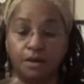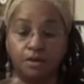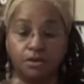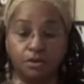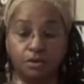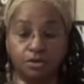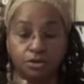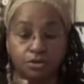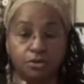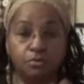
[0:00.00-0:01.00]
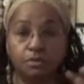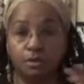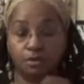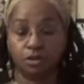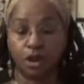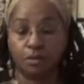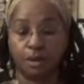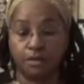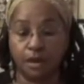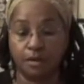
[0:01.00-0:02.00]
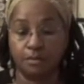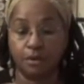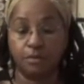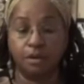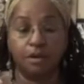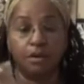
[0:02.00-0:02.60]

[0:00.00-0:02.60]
your tube, and we'll talk about that in a moment,